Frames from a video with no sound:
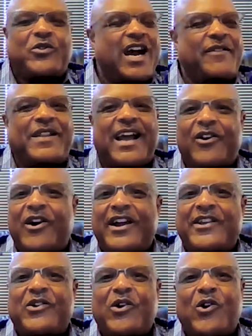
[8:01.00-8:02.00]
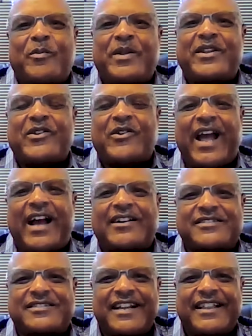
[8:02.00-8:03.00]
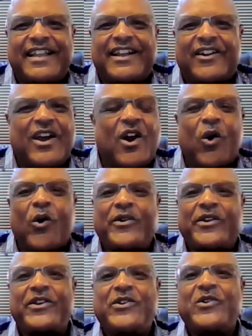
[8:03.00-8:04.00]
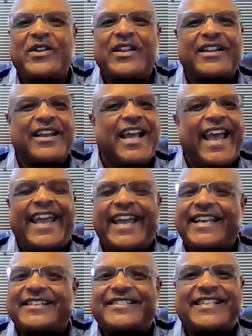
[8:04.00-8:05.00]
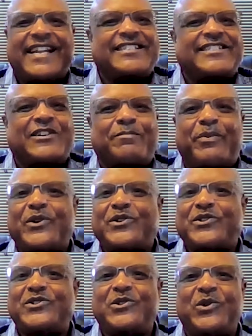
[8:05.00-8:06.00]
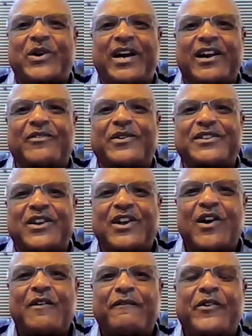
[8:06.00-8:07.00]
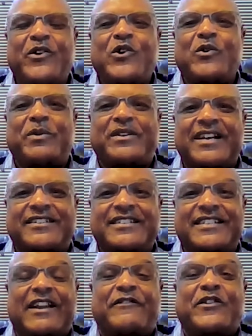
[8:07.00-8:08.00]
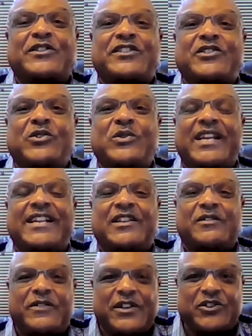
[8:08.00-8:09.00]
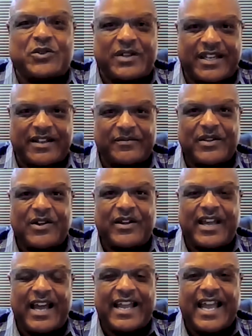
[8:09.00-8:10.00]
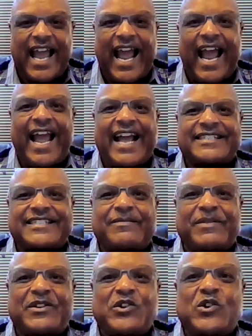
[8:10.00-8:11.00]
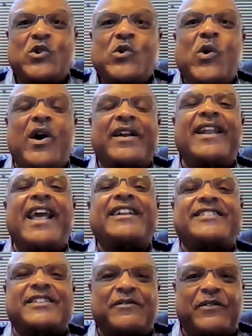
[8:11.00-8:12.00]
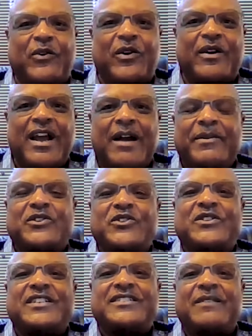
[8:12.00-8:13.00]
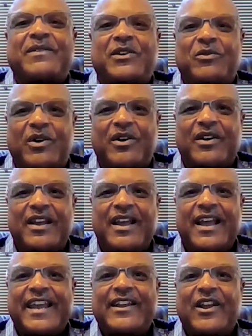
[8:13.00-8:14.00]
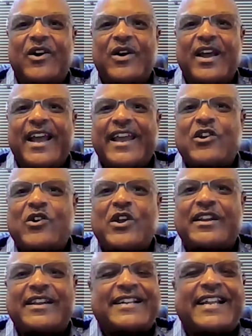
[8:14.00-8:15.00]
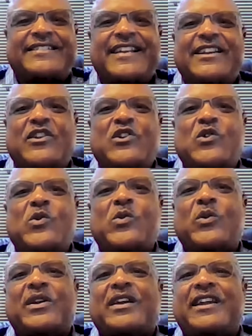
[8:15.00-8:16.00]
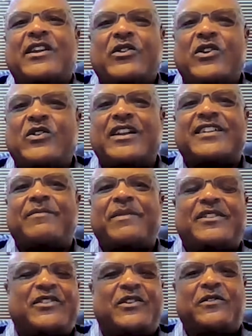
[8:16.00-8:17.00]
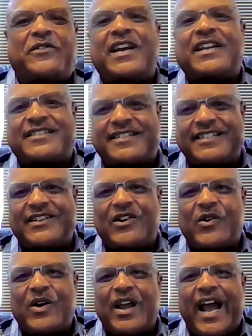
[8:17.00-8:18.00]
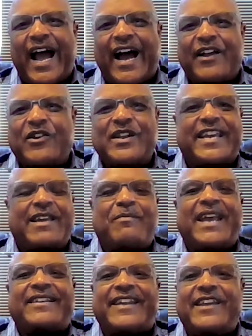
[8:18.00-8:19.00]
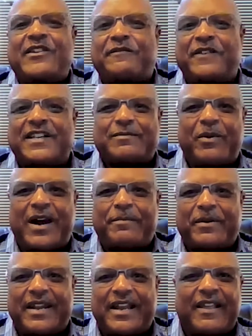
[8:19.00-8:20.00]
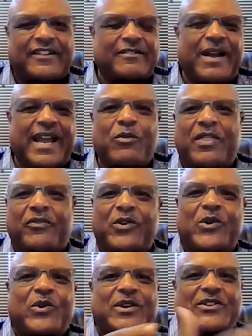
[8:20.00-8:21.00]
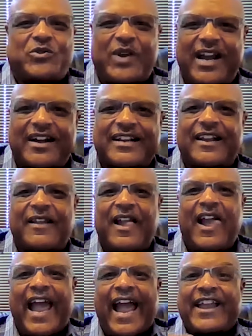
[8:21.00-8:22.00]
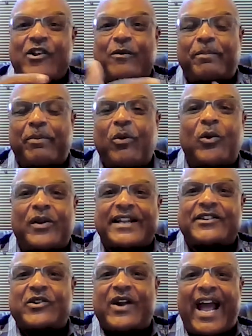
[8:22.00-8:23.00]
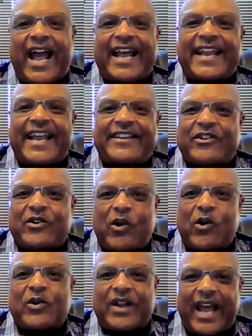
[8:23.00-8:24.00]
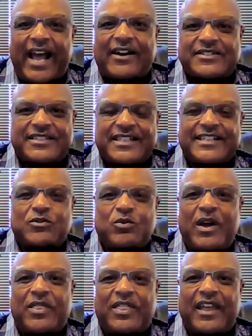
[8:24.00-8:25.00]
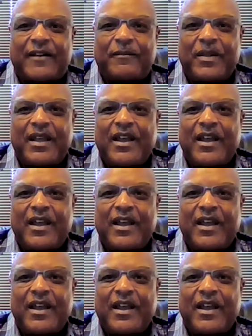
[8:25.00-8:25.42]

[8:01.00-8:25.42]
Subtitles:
drive in that car in your home, in your house there, or your unit, that's your personal coverage for you, protection. That if you're sued individually, okay, as something you are negligent for because you did something wrong, let's say that you did something to your fence, you didn't maintain your fence properly, and somebody went through and drowning at your pool at your own house is one thing.